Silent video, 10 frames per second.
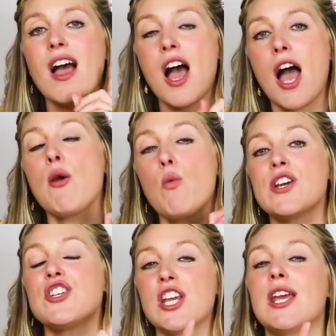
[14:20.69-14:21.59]
I
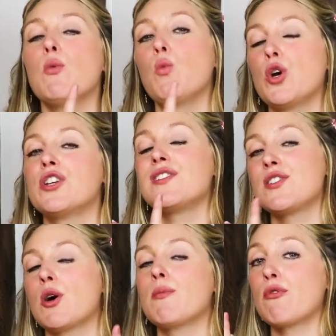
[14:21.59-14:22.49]
wish it would
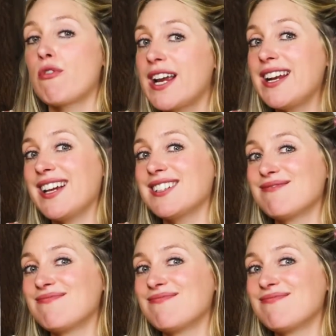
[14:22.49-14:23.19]
stop raining.